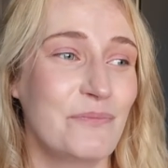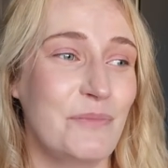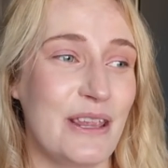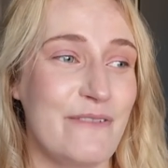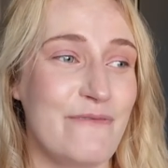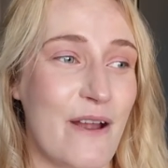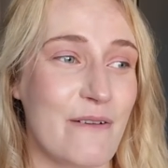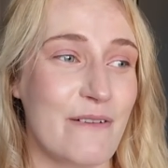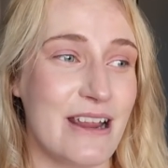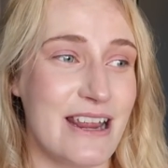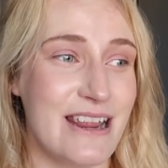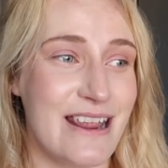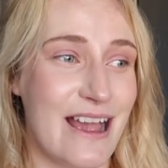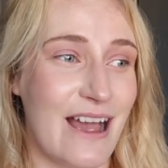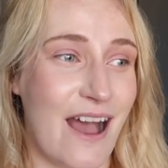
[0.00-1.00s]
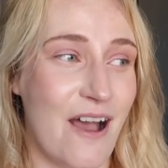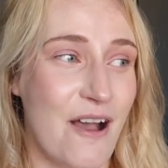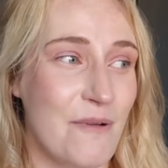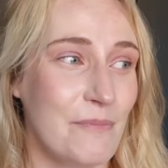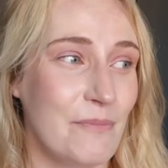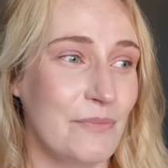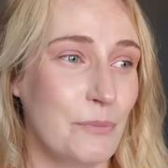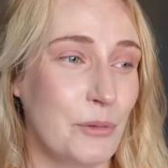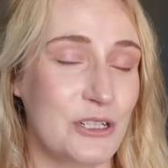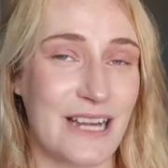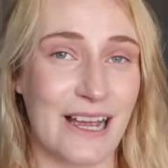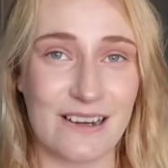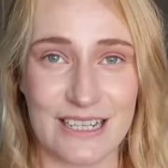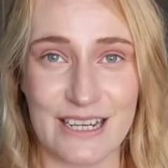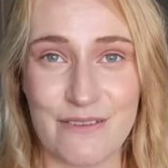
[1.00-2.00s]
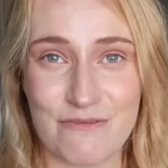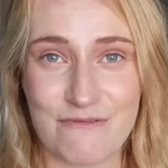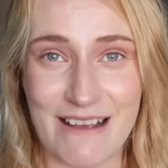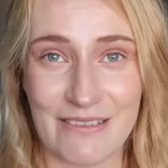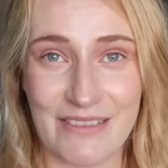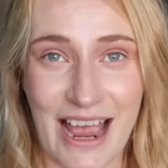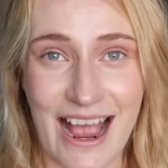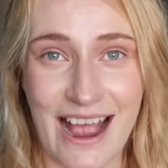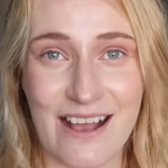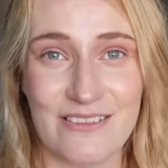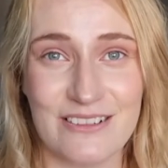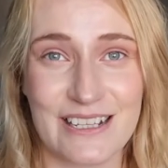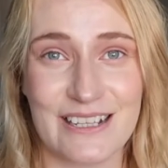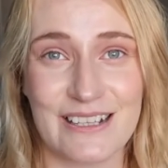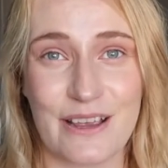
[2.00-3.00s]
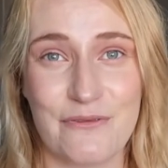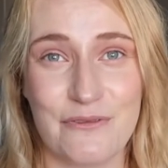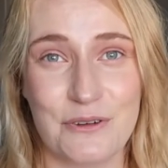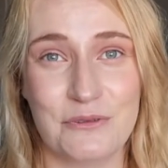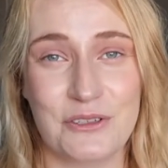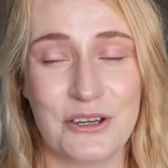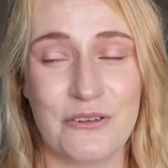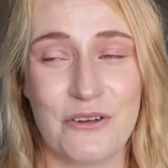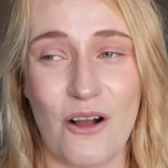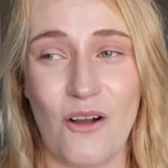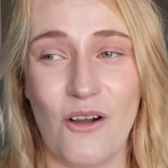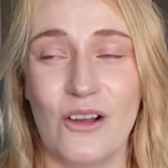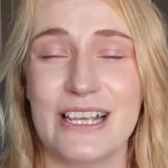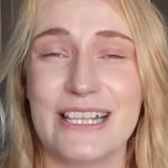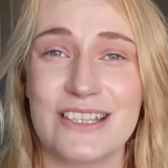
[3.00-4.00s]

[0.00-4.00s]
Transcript: be very um, productive around the house because I feel too hot.